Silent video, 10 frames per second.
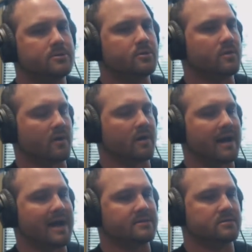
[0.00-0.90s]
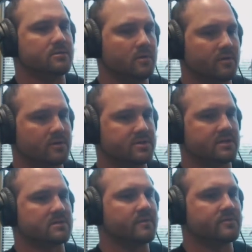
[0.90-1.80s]
do with our guys and do with our
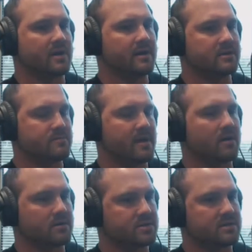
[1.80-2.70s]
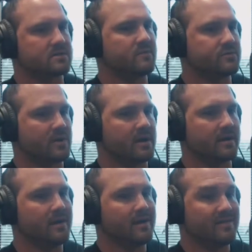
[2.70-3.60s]
system of training, is make our system of
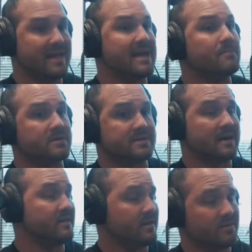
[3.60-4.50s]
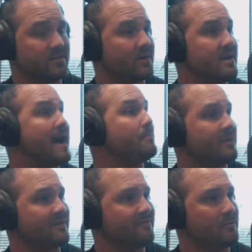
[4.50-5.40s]
training, the 8 months out of the year that they're not
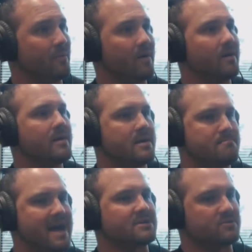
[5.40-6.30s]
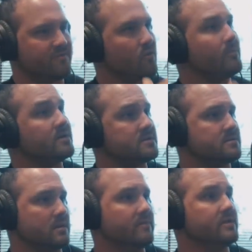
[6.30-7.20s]
playing football, match the 4
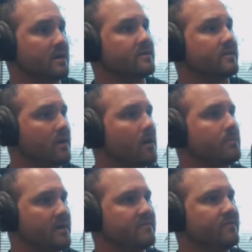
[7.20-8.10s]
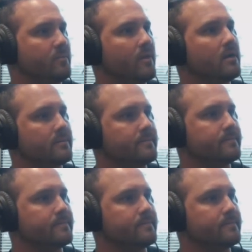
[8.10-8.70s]
months of the year that they are playing football.